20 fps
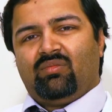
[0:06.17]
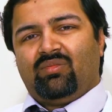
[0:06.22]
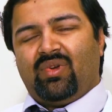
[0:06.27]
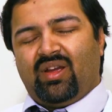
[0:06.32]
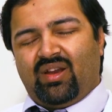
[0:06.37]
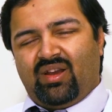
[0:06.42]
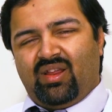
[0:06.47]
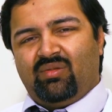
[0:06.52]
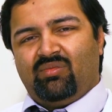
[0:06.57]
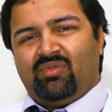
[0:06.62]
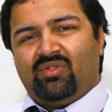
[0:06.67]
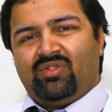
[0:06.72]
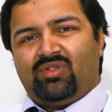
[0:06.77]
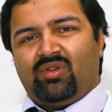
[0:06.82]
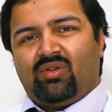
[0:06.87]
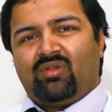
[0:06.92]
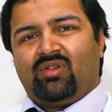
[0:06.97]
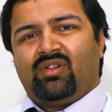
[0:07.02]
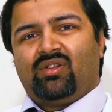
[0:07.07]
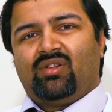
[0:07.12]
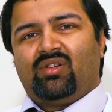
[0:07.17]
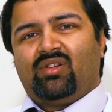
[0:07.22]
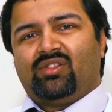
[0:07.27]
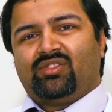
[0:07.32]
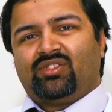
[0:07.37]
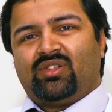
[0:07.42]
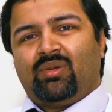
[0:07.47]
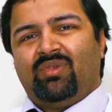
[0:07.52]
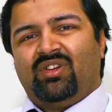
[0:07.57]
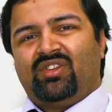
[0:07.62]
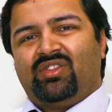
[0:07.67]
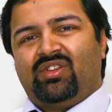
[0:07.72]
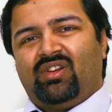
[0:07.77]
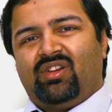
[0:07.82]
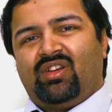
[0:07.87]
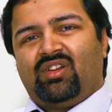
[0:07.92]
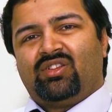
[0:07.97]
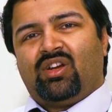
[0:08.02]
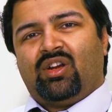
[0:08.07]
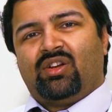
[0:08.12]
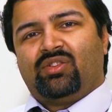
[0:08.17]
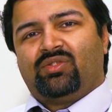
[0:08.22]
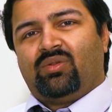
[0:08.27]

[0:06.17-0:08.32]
My name is Dr. Samir Siraj